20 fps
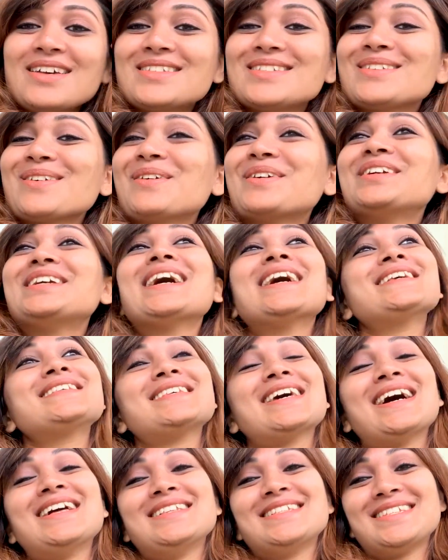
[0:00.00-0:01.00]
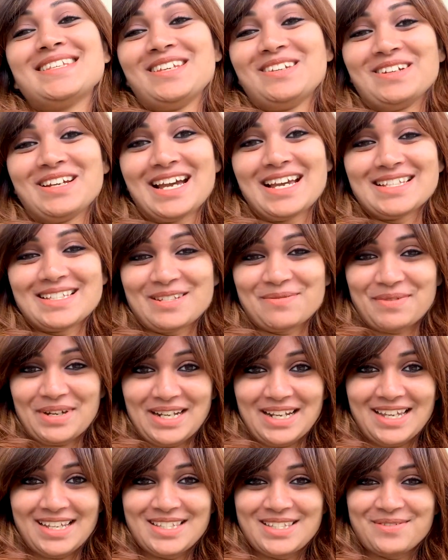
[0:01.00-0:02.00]
So yes, I'll see you guys in my
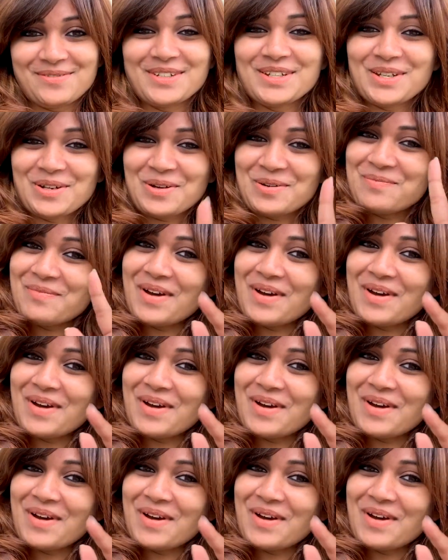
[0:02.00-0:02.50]
next video.